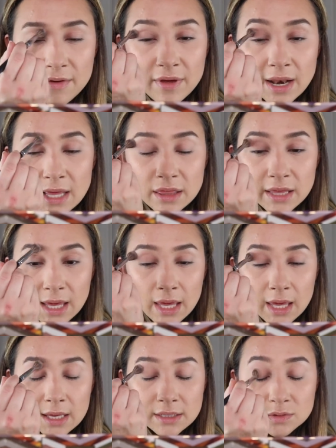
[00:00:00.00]
if
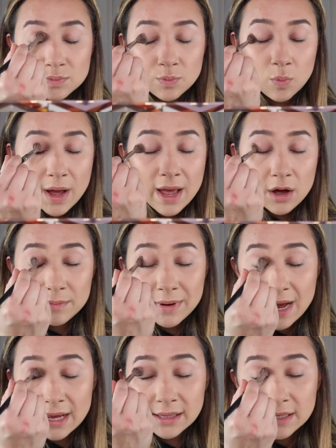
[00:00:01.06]
anything is wet on my
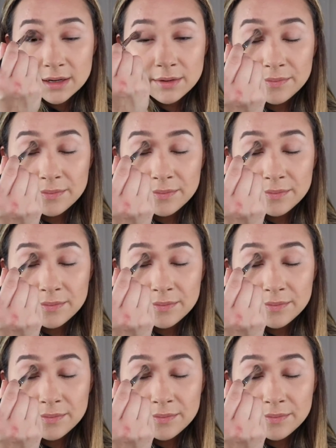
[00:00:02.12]
eyelid.